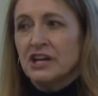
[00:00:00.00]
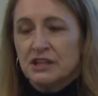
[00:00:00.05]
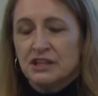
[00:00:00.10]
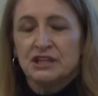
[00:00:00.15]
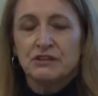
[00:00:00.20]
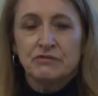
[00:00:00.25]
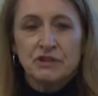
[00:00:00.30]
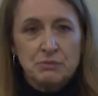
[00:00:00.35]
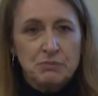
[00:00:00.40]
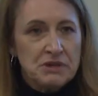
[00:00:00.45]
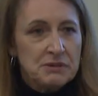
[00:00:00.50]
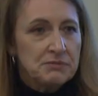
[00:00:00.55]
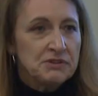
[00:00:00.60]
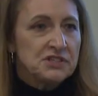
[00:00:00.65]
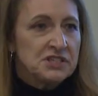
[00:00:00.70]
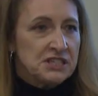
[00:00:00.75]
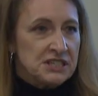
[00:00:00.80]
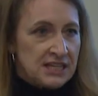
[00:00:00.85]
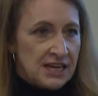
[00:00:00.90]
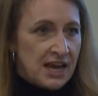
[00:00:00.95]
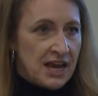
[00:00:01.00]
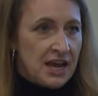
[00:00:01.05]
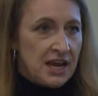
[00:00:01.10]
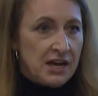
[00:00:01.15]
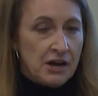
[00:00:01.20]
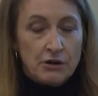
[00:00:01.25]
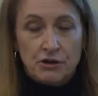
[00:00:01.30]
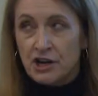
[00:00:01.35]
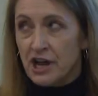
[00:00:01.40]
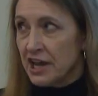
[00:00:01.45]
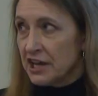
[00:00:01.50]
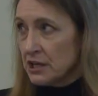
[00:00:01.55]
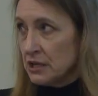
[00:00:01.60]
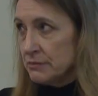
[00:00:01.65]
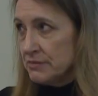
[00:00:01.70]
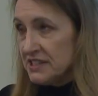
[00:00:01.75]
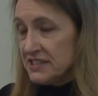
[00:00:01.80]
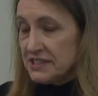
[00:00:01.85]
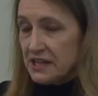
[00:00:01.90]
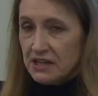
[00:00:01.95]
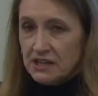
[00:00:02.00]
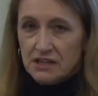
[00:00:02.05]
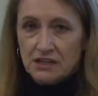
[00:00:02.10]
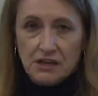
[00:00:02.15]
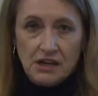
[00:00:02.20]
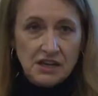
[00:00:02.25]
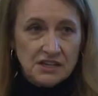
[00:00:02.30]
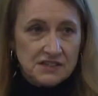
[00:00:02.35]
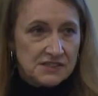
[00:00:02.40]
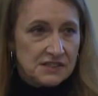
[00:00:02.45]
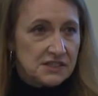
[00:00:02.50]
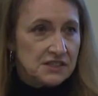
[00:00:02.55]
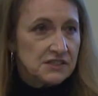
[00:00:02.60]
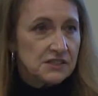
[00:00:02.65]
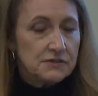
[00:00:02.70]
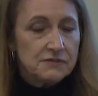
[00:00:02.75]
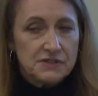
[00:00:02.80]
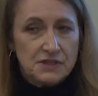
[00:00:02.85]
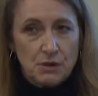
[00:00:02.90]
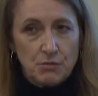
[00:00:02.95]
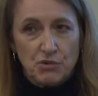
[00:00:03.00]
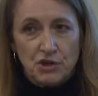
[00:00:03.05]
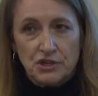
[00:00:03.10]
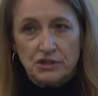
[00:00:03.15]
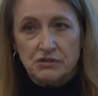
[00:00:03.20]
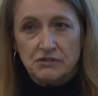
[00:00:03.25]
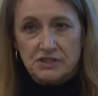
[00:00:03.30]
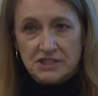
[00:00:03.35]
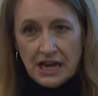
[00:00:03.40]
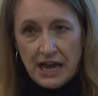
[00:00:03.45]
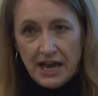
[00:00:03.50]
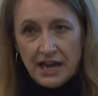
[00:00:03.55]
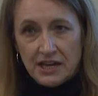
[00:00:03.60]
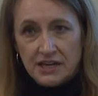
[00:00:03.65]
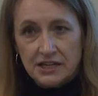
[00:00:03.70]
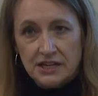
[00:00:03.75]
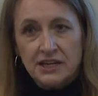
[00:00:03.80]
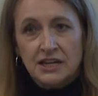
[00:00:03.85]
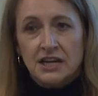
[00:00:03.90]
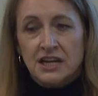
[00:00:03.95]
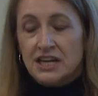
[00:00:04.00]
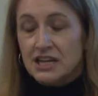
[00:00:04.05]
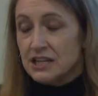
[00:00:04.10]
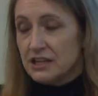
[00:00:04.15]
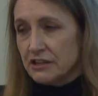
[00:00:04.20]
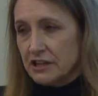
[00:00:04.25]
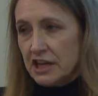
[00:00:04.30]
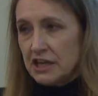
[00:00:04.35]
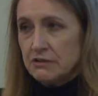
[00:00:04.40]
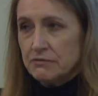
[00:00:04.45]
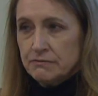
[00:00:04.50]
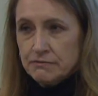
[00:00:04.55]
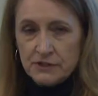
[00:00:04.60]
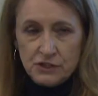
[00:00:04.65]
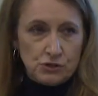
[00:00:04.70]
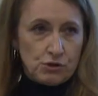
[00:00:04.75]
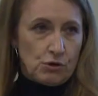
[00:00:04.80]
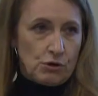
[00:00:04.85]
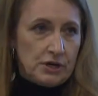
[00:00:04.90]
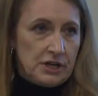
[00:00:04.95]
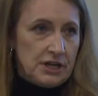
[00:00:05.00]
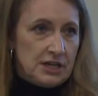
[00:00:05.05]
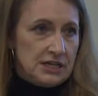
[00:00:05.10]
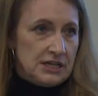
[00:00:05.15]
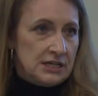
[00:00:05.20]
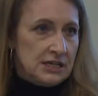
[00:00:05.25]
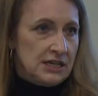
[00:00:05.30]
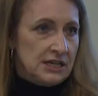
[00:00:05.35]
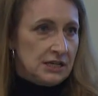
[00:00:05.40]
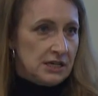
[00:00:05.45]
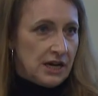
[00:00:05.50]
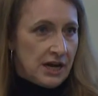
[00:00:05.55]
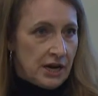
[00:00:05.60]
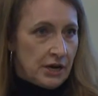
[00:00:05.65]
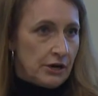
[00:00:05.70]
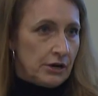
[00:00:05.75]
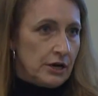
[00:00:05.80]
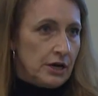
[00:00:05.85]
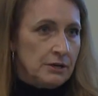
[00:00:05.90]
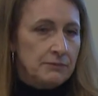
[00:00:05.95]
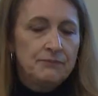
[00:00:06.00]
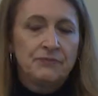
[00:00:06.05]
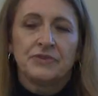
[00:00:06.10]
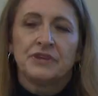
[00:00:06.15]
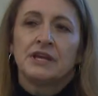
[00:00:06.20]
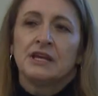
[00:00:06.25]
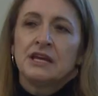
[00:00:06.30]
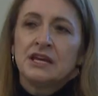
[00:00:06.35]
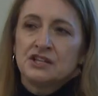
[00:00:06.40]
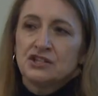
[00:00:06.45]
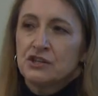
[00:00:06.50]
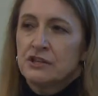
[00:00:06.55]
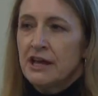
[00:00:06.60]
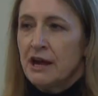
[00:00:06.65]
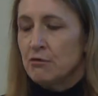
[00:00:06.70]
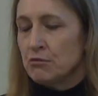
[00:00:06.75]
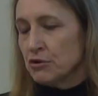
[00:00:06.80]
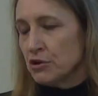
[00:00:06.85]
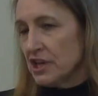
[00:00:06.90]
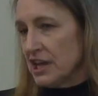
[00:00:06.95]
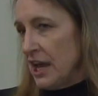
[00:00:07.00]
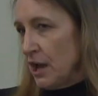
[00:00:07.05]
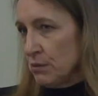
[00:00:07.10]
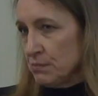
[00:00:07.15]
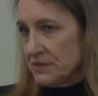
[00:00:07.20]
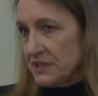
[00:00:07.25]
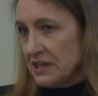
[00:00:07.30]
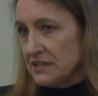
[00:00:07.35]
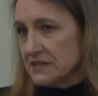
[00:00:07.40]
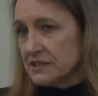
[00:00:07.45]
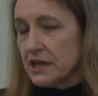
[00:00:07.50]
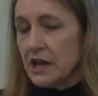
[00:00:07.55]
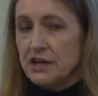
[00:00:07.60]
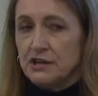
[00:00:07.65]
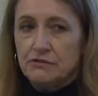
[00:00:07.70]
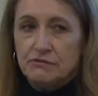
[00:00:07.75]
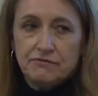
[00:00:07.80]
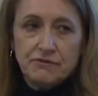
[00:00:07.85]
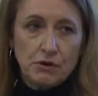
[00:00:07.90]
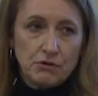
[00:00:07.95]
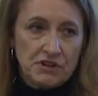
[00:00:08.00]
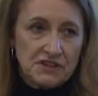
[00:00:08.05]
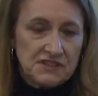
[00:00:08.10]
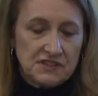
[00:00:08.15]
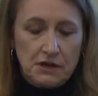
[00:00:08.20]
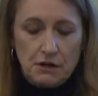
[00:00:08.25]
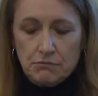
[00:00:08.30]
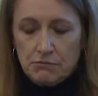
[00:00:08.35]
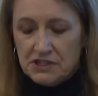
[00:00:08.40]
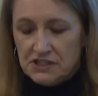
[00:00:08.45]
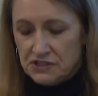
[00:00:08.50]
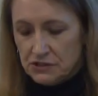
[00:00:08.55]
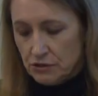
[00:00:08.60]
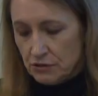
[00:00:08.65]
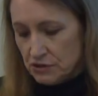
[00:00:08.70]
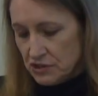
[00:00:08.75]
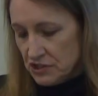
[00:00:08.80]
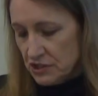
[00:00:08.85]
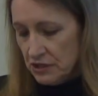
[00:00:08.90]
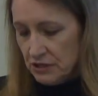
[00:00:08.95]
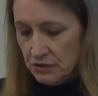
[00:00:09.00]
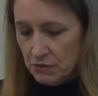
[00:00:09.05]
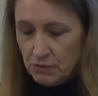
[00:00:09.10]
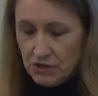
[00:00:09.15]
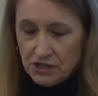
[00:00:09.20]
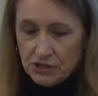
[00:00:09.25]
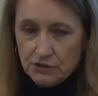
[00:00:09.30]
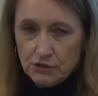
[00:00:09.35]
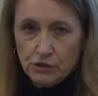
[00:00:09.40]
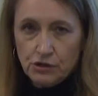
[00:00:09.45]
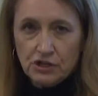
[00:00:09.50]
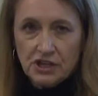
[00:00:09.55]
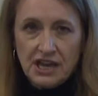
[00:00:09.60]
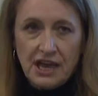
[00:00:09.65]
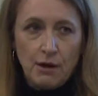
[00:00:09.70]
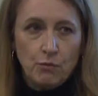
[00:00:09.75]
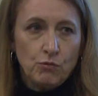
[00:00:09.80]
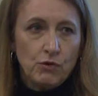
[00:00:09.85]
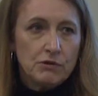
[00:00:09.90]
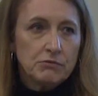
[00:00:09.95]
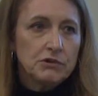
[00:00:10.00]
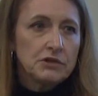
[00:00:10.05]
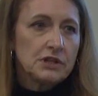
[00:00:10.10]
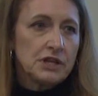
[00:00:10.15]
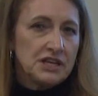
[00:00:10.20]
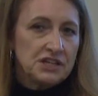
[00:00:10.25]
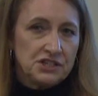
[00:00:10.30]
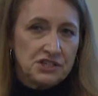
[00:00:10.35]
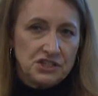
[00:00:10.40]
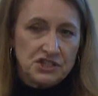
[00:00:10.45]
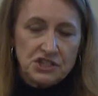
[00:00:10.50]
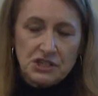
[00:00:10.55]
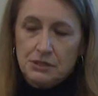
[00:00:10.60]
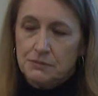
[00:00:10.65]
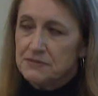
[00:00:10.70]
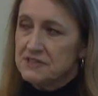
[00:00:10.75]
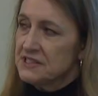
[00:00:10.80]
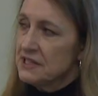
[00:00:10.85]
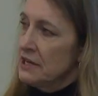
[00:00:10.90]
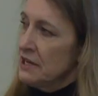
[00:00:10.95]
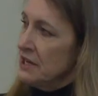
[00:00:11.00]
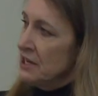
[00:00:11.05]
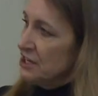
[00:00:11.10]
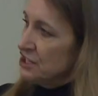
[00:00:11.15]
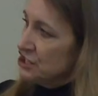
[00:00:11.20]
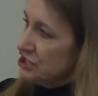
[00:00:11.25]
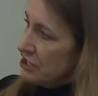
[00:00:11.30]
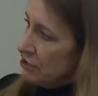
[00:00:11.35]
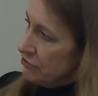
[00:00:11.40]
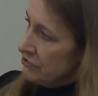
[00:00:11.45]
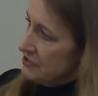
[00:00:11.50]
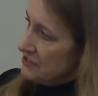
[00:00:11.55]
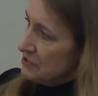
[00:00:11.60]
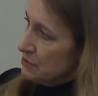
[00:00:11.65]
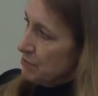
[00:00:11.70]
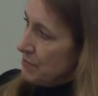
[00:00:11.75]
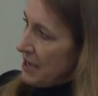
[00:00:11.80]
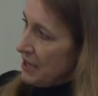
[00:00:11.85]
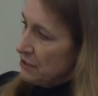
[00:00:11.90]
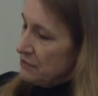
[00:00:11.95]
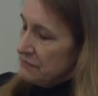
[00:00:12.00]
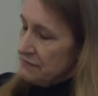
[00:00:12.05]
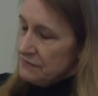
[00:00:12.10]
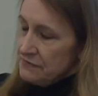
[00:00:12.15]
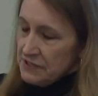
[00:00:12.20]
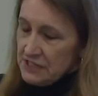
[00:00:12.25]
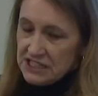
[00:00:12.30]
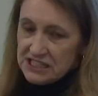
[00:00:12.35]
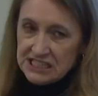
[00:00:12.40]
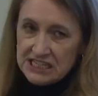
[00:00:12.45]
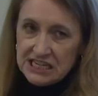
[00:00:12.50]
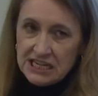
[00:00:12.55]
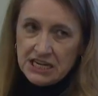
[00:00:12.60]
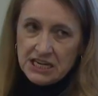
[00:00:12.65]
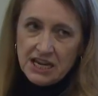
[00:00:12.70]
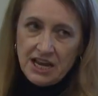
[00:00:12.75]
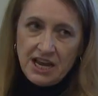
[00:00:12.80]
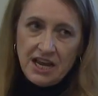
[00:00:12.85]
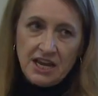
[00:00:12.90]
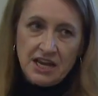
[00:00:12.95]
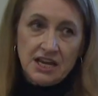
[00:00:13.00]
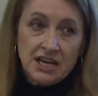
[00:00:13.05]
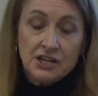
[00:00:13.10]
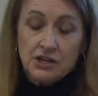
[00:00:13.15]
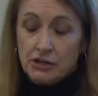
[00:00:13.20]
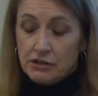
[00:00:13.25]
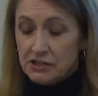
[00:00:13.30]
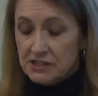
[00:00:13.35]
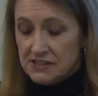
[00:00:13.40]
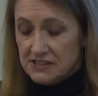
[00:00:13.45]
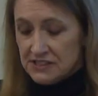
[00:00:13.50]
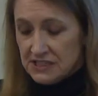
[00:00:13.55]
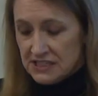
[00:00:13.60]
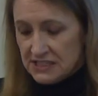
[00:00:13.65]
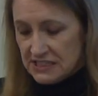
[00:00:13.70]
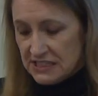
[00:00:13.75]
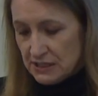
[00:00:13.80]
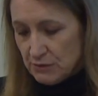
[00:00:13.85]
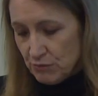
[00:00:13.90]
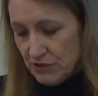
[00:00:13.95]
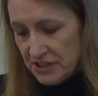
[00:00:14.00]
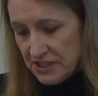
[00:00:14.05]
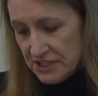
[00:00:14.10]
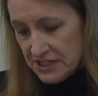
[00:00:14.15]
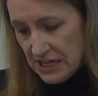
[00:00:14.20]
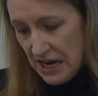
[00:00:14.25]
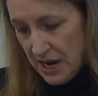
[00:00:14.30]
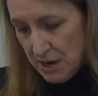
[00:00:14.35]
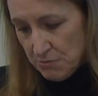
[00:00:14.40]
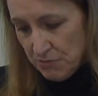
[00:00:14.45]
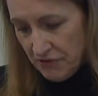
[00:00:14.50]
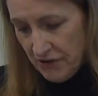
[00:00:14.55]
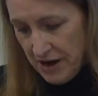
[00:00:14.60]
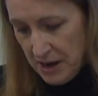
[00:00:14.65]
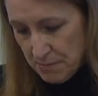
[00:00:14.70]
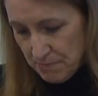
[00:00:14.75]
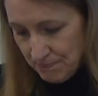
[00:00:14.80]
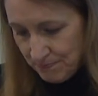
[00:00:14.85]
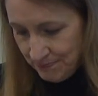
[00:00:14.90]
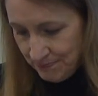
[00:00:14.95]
living people today are not going to be second cousins of someone who died in the late Victorian era. So that really helped us kind of focus our research. We could look at what relationships share this amount of DNA and are consistent with the time frame.